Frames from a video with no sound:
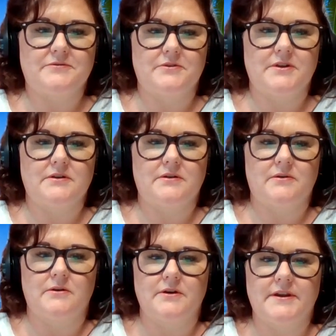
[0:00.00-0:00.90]
for you,
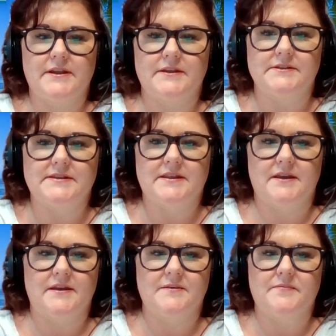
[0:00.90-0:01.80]
Hori, is
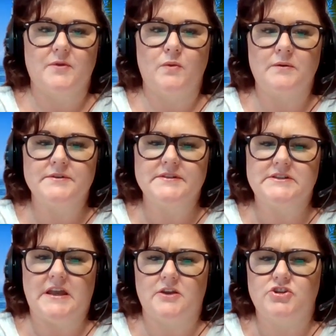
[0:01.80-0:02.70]
what was the tech